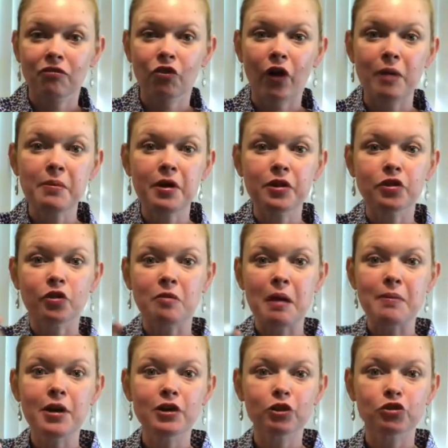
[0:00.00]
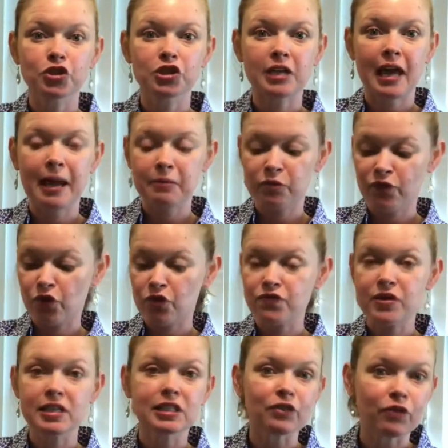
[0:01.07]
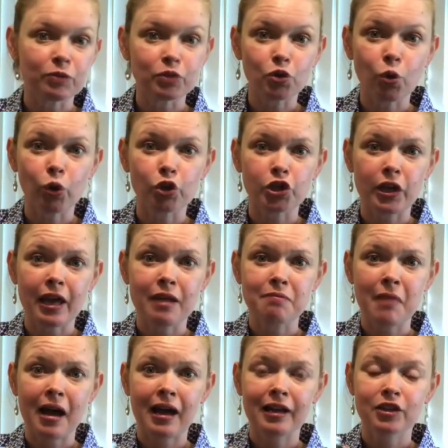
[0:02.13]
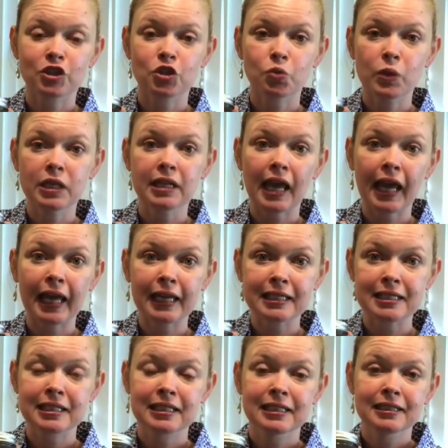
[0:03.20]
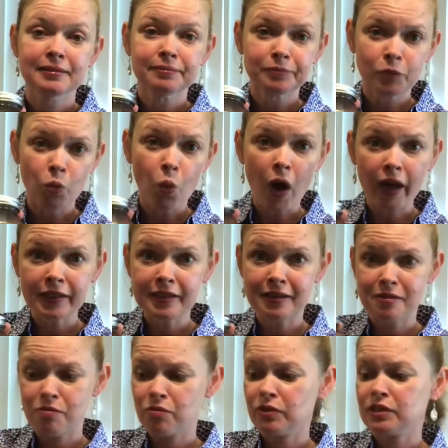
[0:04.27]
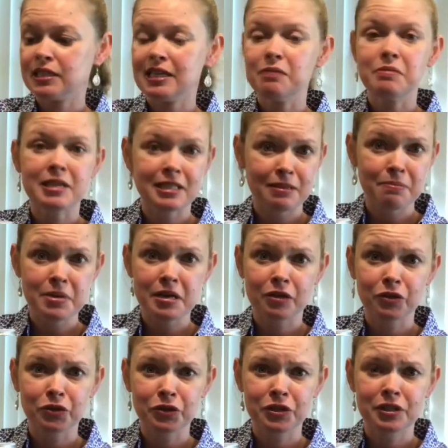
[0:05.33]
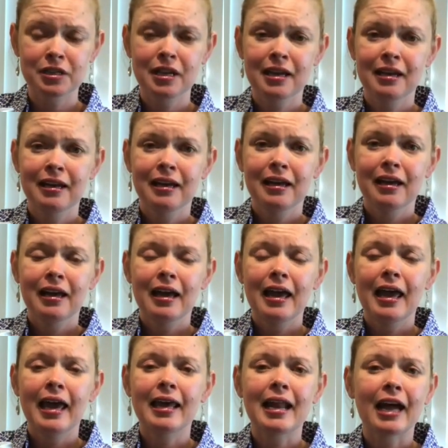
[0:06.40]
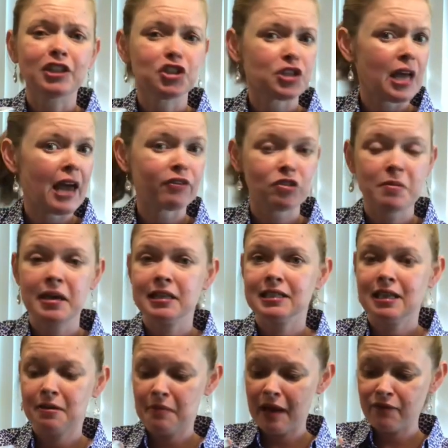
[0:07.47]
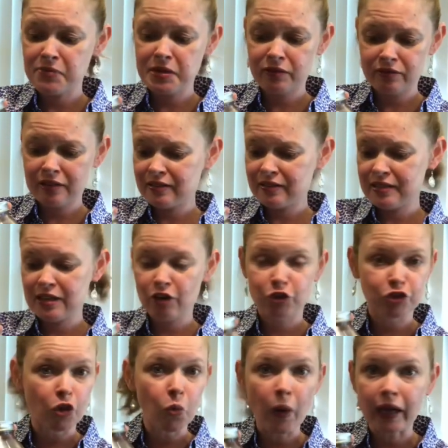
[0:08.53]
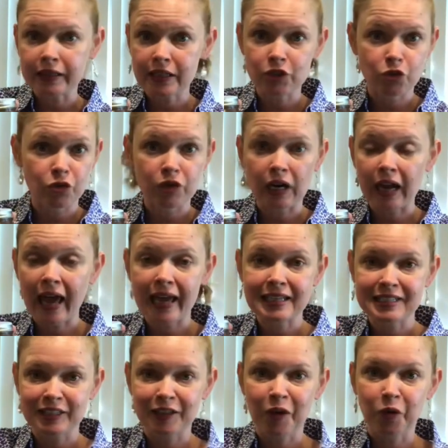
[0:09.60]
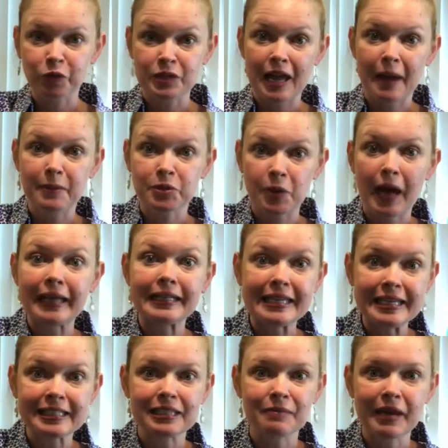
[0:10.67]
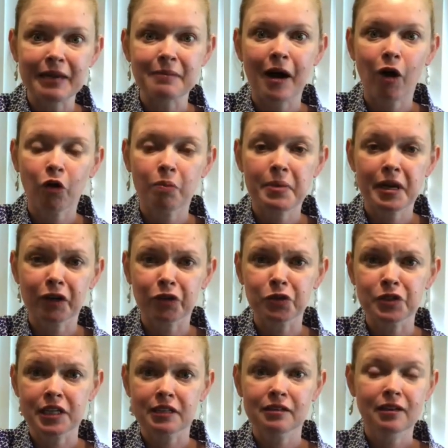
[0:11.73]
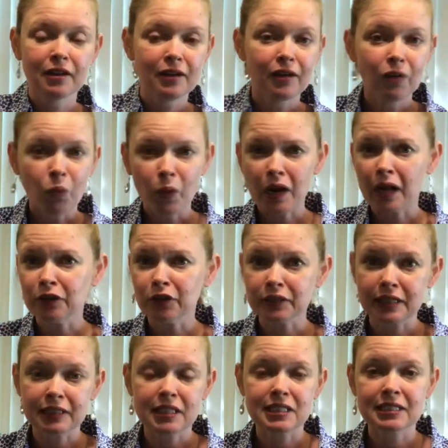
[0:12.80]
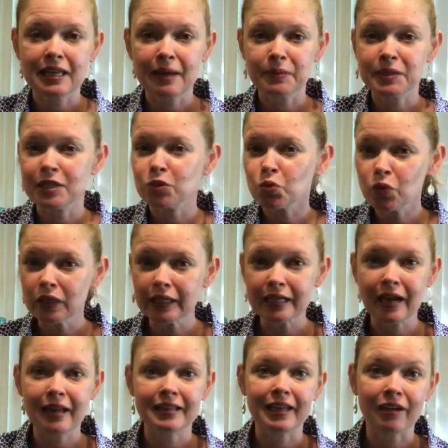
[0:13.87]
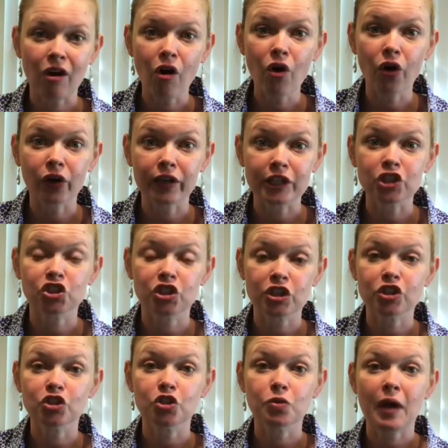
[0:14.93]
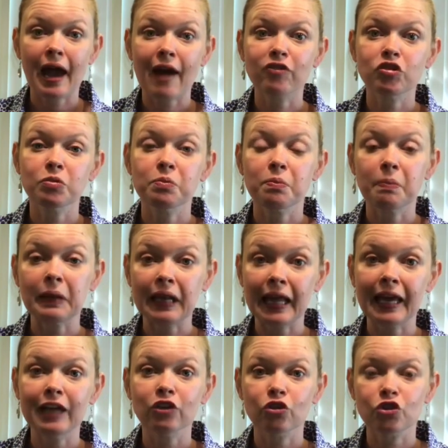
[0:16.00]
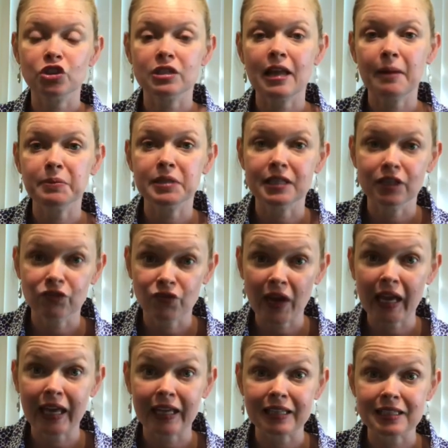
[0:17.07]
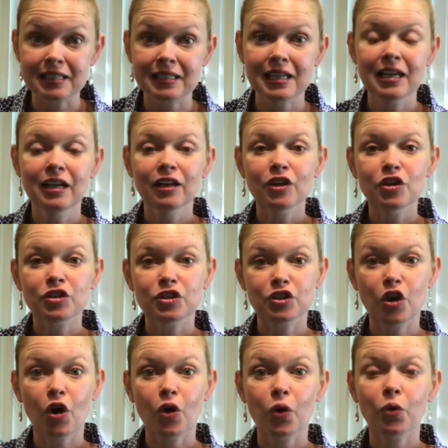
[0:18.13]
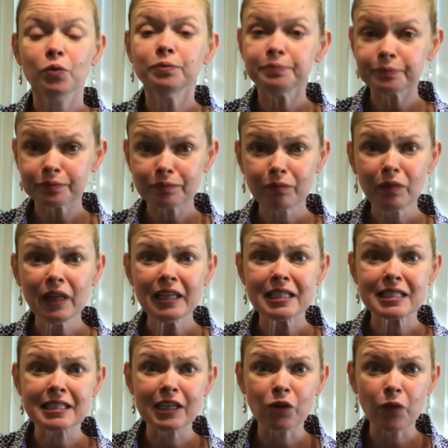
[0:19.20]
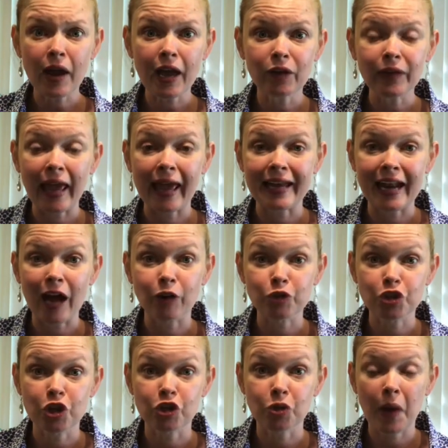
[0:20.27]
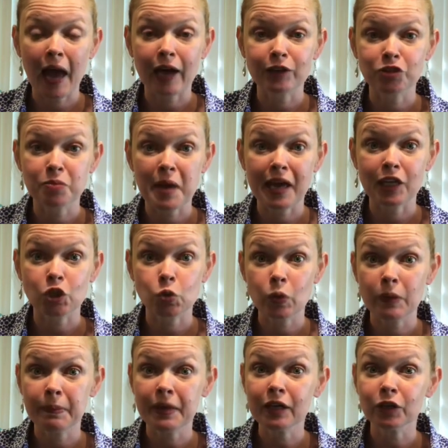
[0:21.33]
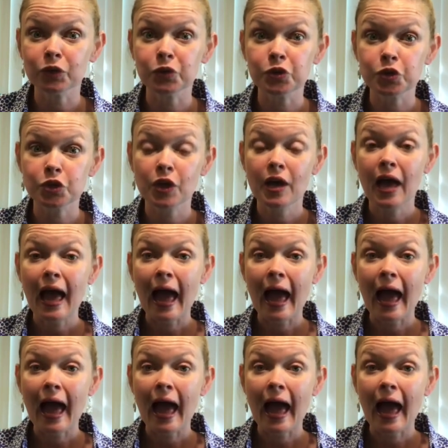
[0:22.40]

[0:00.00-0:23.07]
grandmother and my mother just came for a visit from Georgia, and my sweet aunt Wanda sent me some pickles. And I just have to make some. There's no way these are gonna last a long time, so I need to make my own pickles. And when I looked at the steps, it's really not that hard. It's just you have to plan your steps in advance. So stick around and I'll show you how to make sweet pickles,